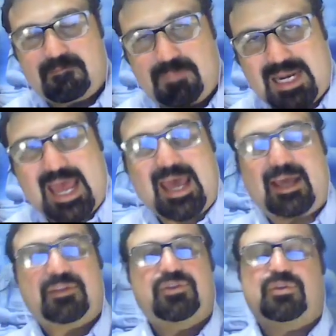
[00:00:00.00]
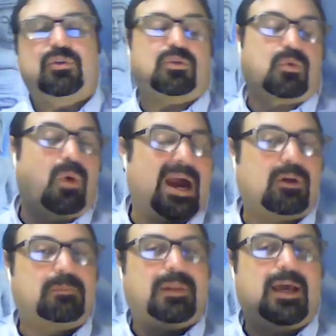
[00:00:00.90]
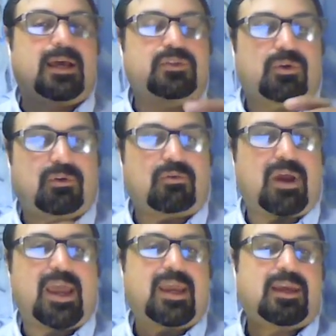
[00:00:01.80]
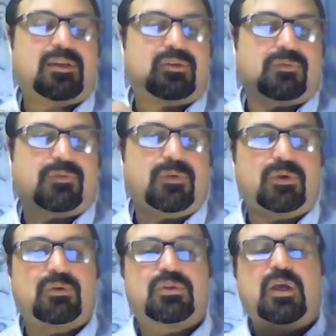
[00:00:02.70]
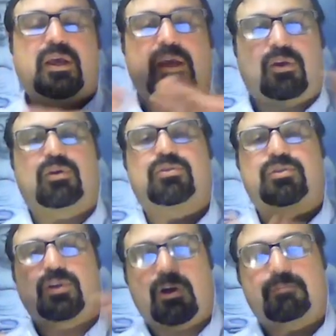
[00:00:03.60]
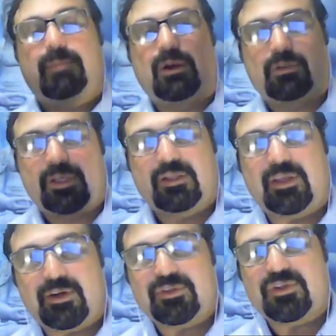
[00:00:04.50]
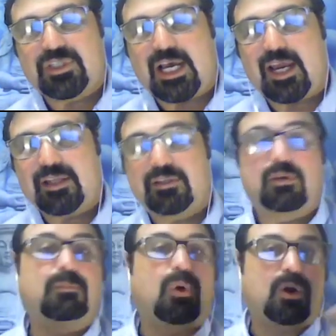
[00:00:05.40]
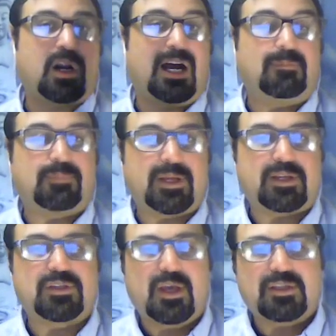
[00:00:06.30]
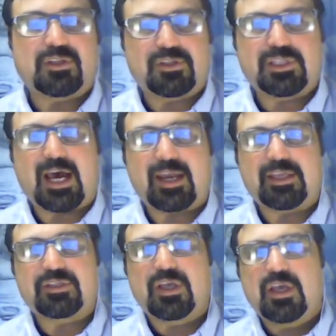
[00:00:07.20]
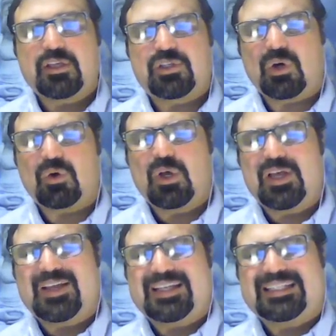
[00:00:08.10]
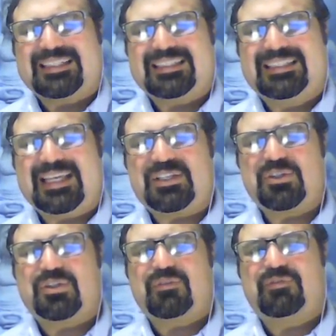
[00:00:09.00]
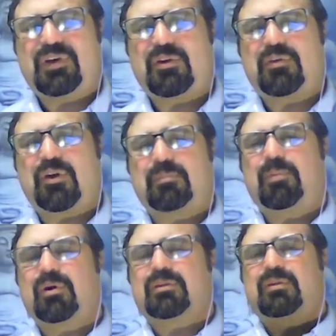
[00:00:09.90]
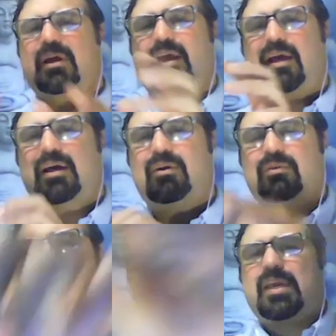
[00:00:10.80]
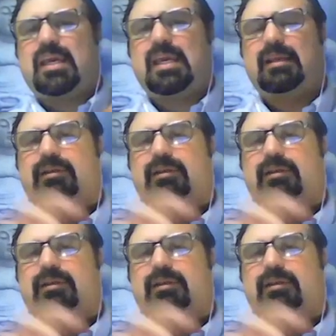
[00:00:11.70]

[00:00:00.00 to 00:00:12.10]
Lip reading: plants, those wild plants or grains or fruits, in order to start building their societies, their more complex societies. So this is very, very important, how the